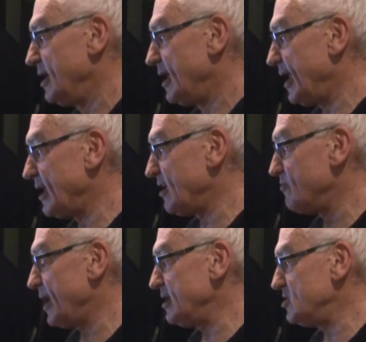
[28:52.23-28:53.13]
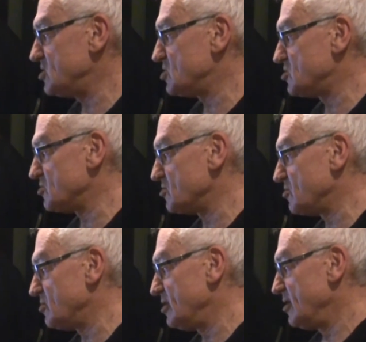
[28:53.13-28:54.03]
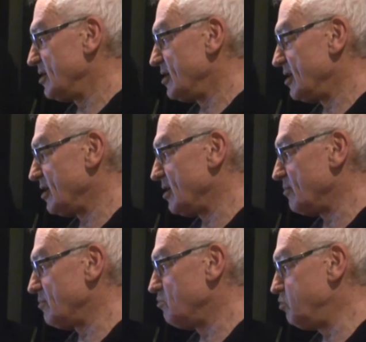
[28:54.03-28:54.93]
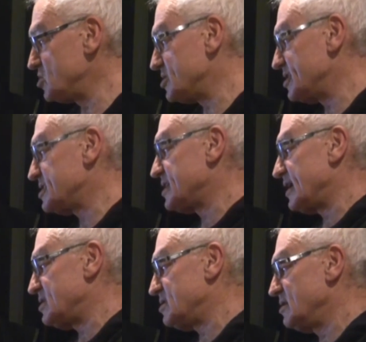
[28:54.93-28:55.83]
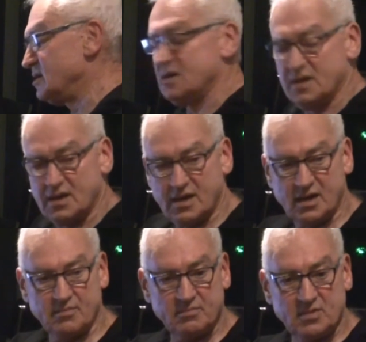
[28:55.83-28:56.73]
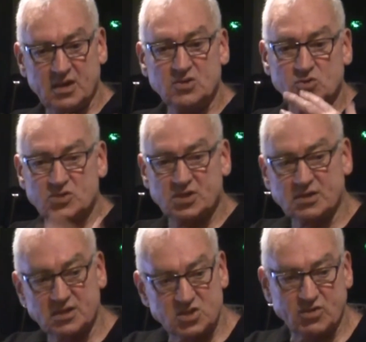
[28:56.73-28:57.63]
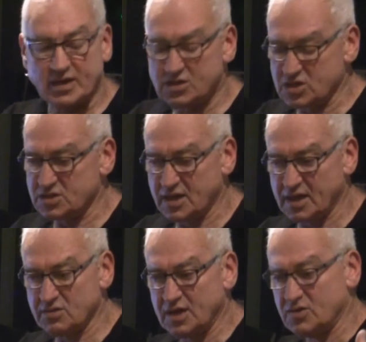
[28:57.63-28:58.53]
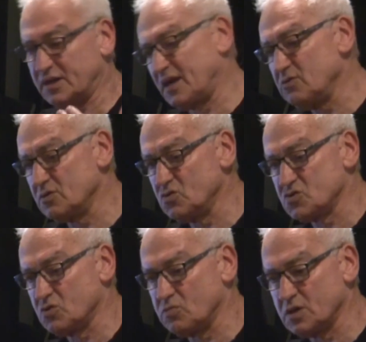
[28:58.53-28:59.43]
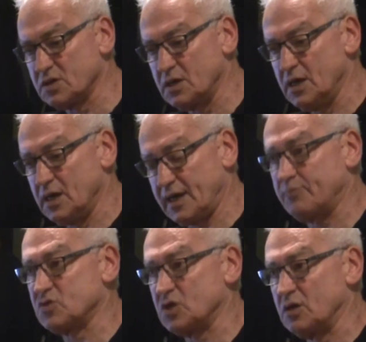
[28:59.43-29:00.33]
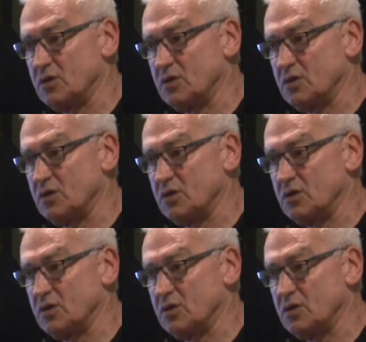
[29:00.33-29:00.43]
and have managed to push the state into certain strategies. And note, I don't use the word capture,